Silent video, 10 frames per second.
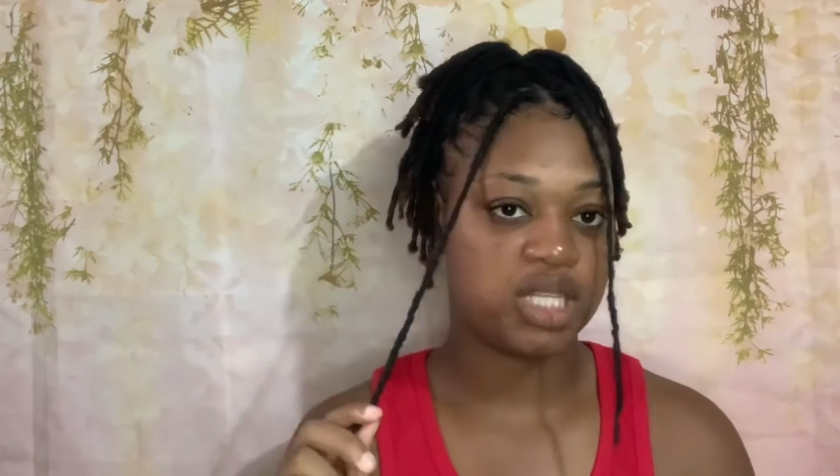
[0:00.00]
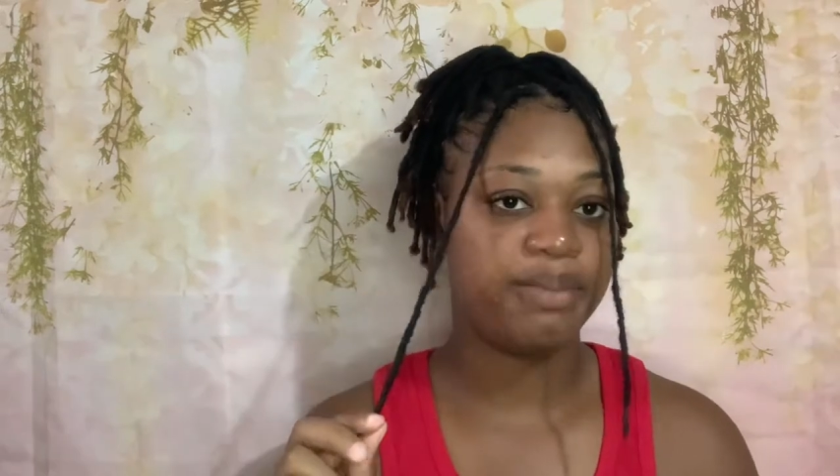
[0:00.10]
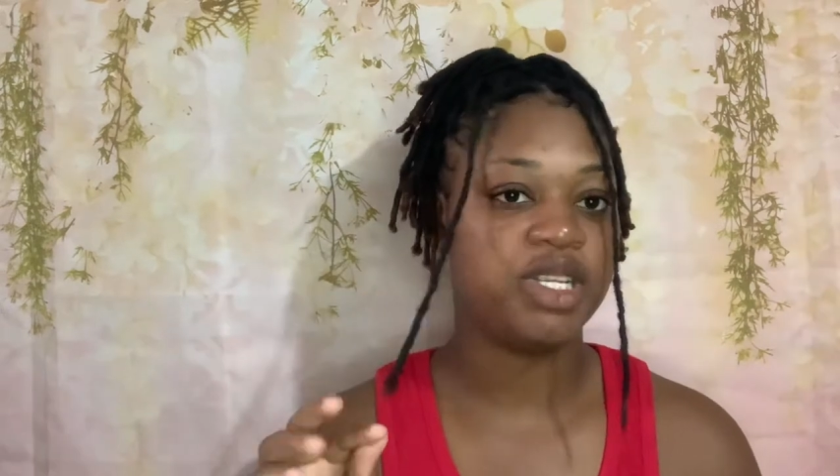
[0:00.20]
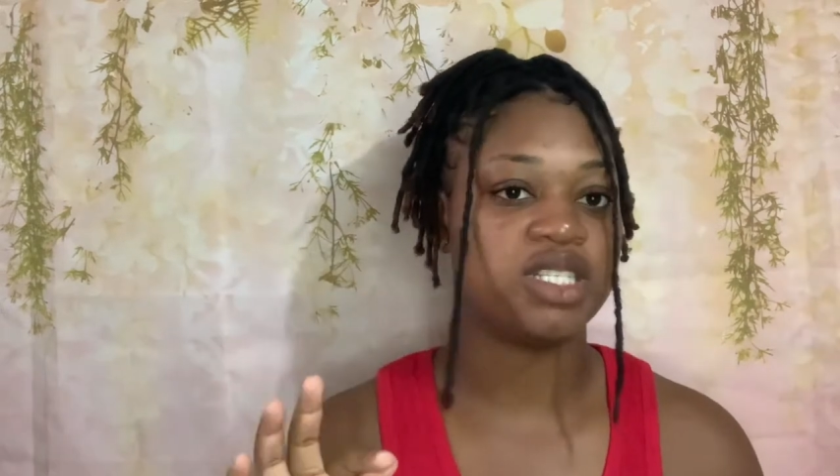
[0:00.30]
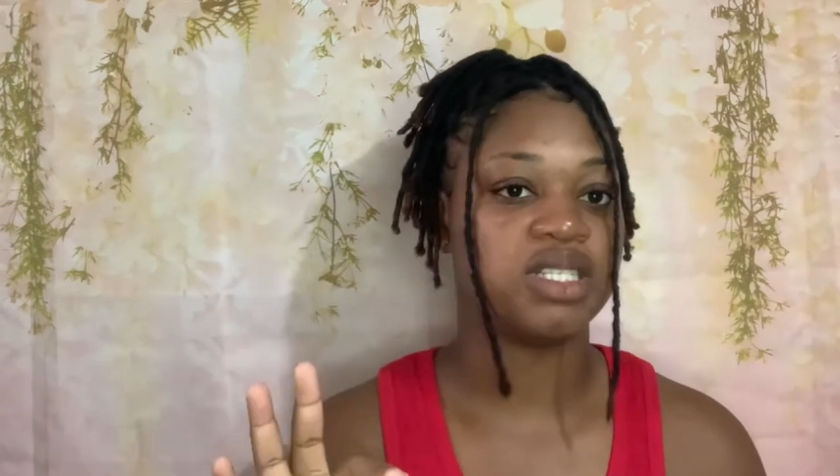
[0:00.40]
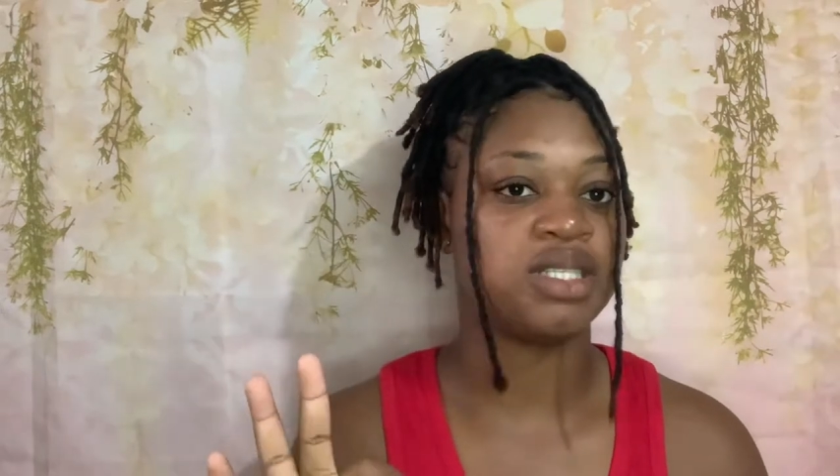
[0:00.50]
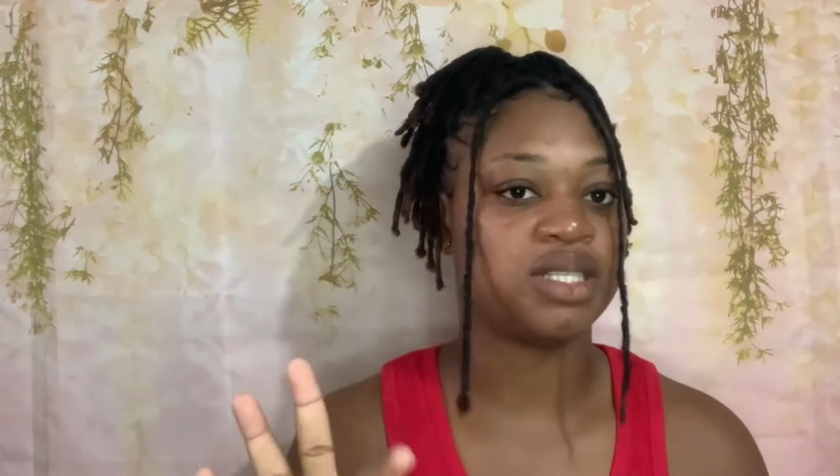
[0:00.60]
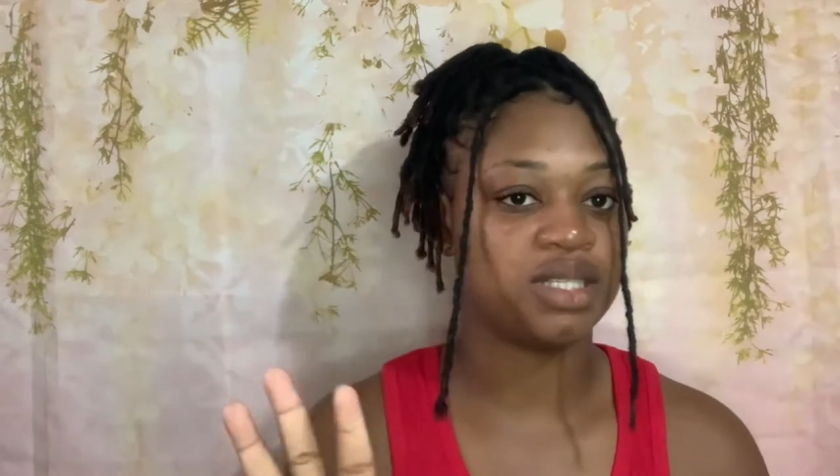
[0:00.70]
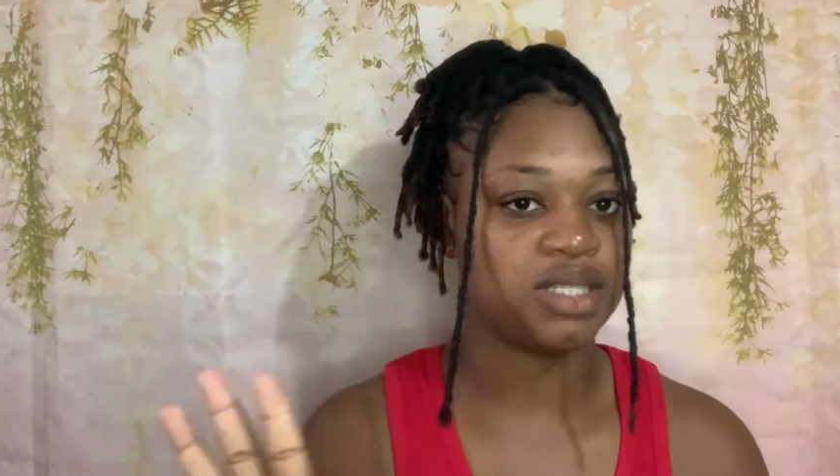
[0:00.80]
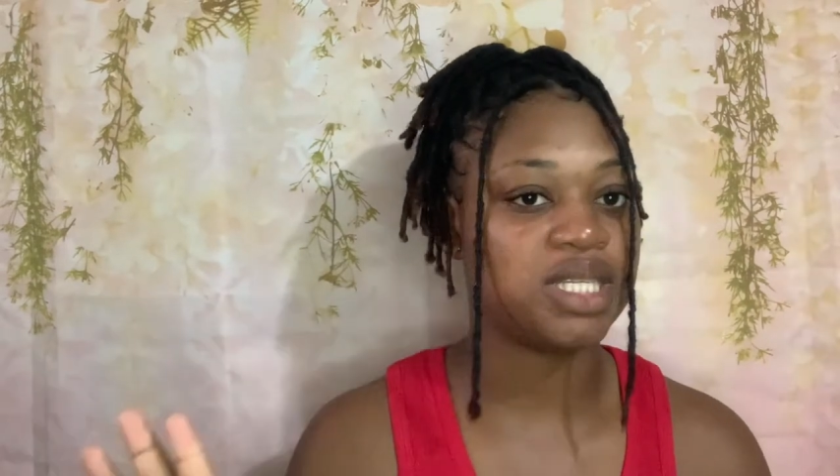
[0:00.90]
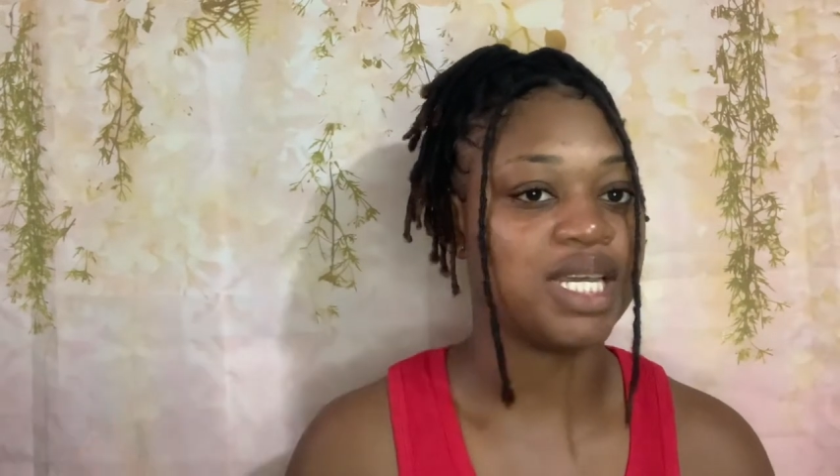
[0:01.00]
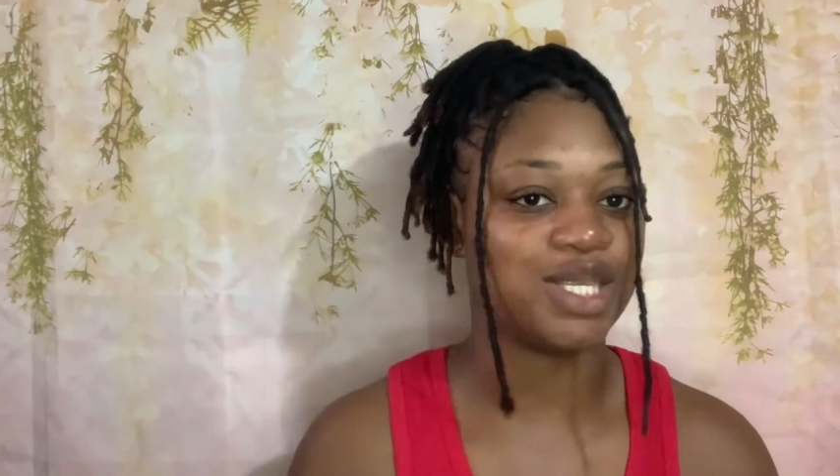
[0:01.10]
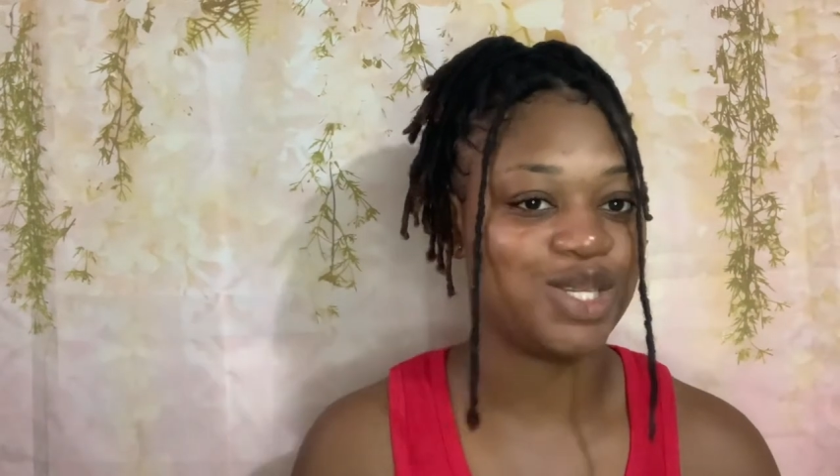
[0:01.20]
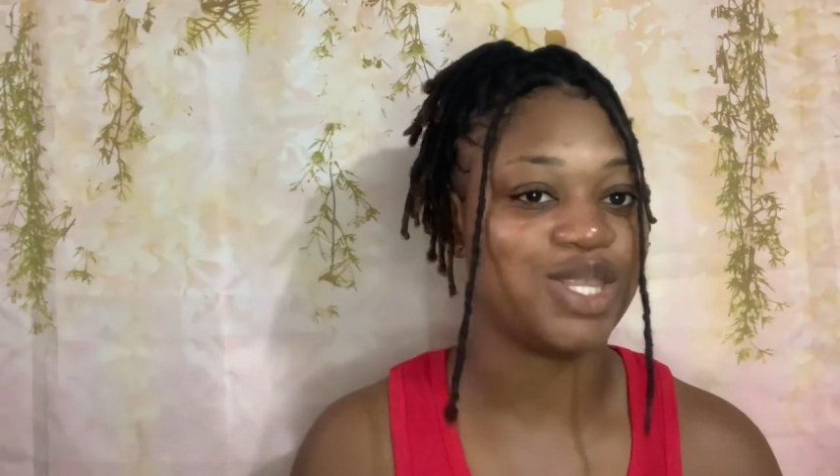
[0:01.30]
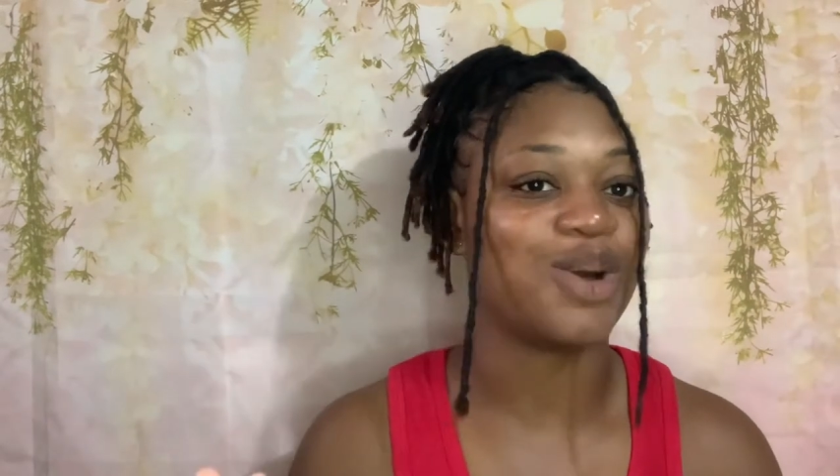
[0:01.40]
let me just
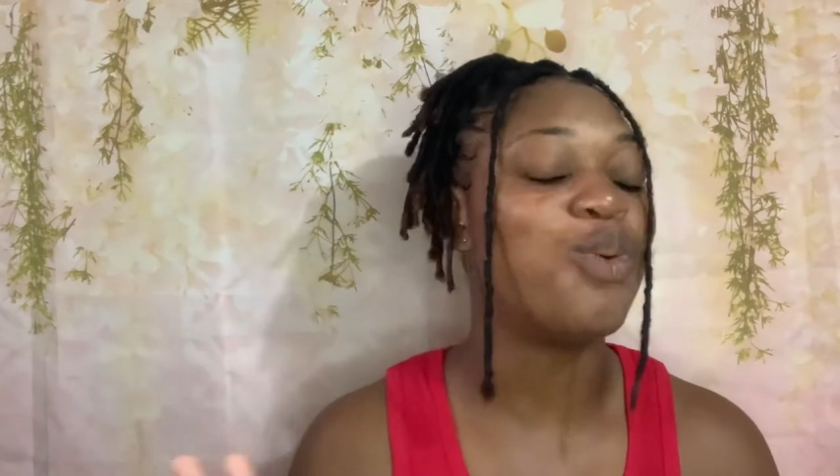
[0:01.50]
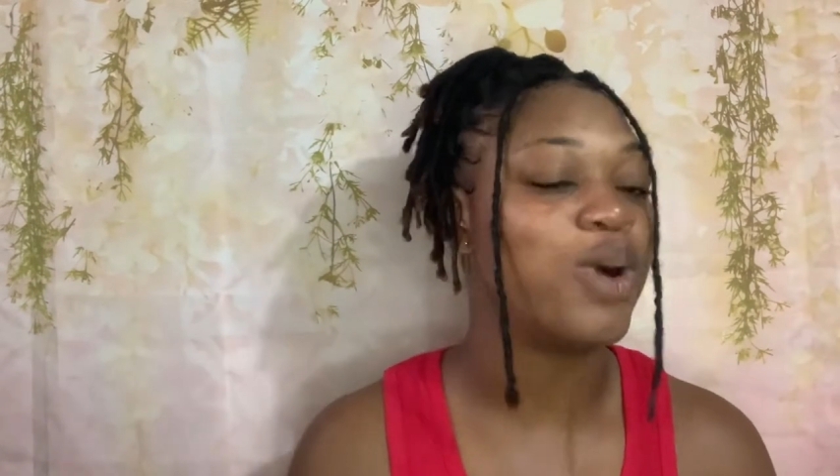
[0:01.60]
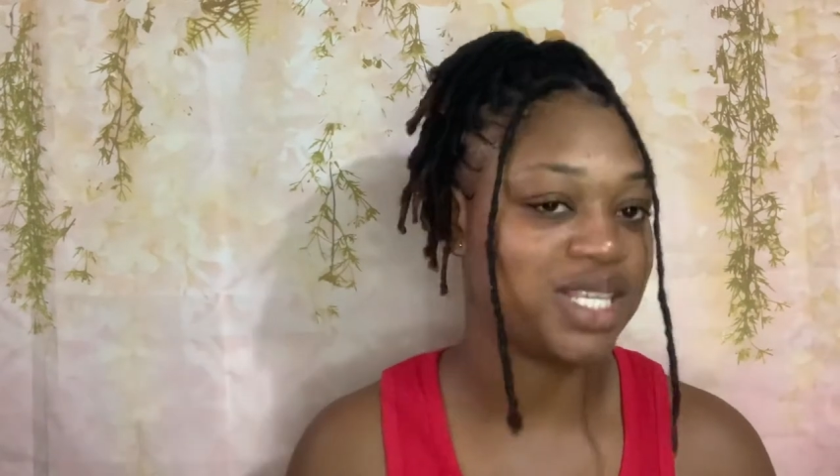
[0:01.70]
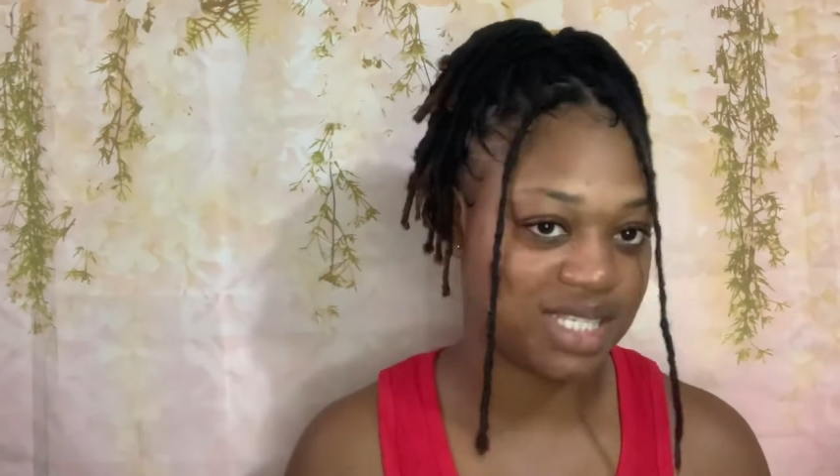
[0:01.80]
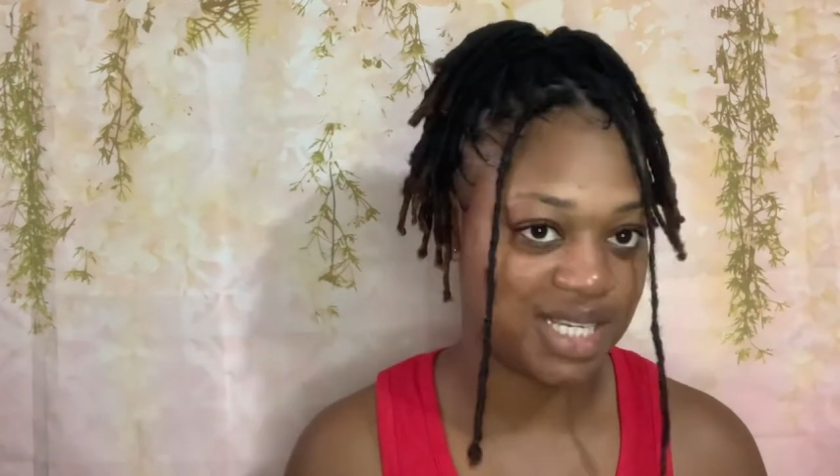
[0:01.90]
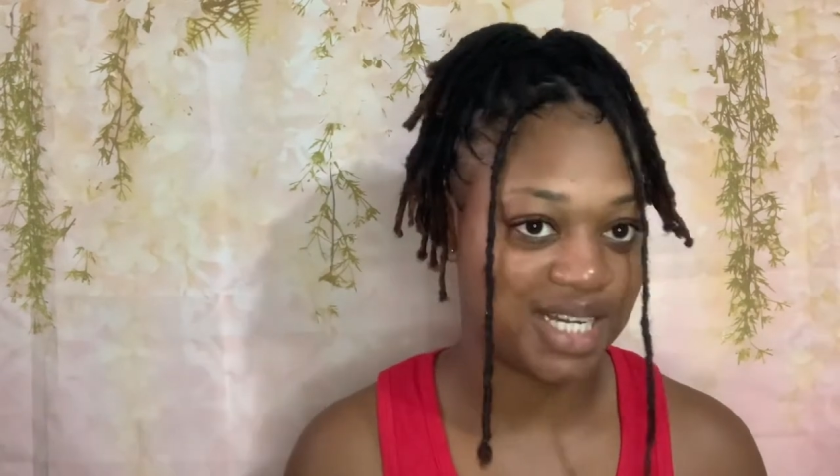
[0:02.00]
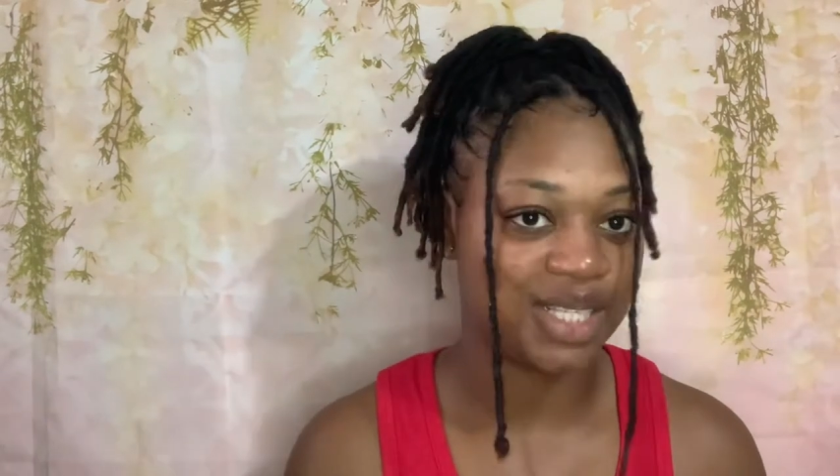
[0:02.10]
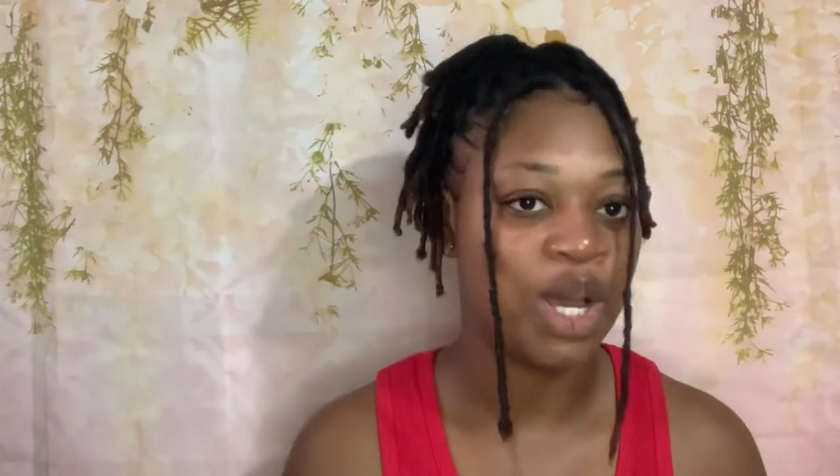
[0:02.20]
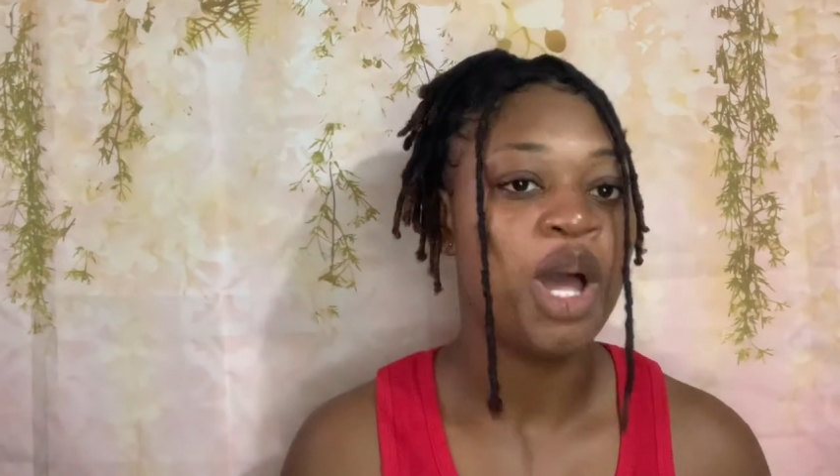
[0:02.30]
stick to the question.